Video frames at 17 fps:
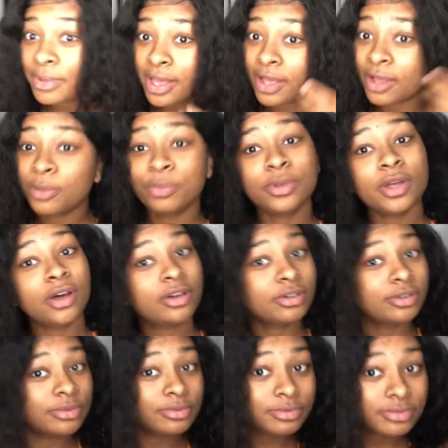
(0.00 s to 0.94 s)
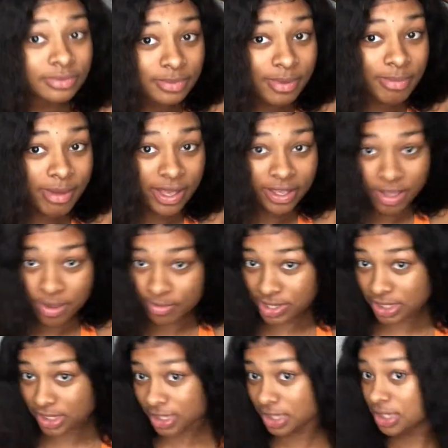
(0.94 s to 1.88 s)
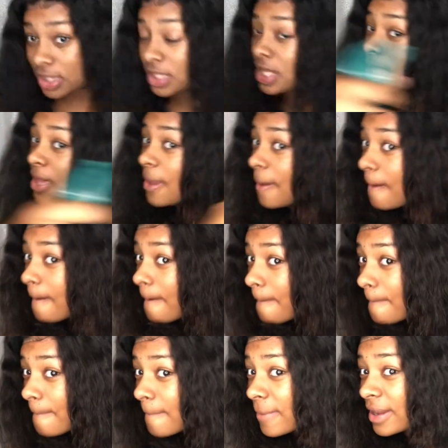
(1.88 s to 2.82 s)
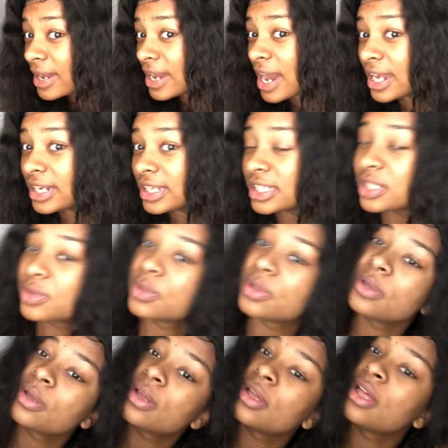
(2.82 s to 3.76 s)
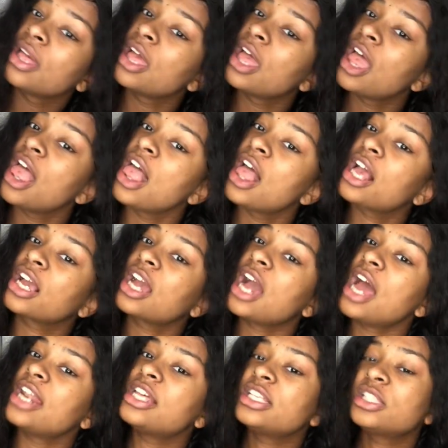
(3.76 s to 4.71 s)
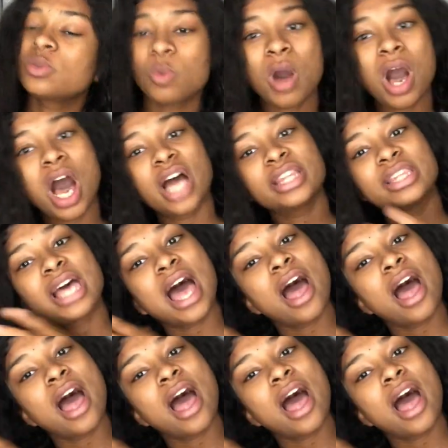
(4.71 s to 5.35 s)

me help you. You beg your miss. Goddess water.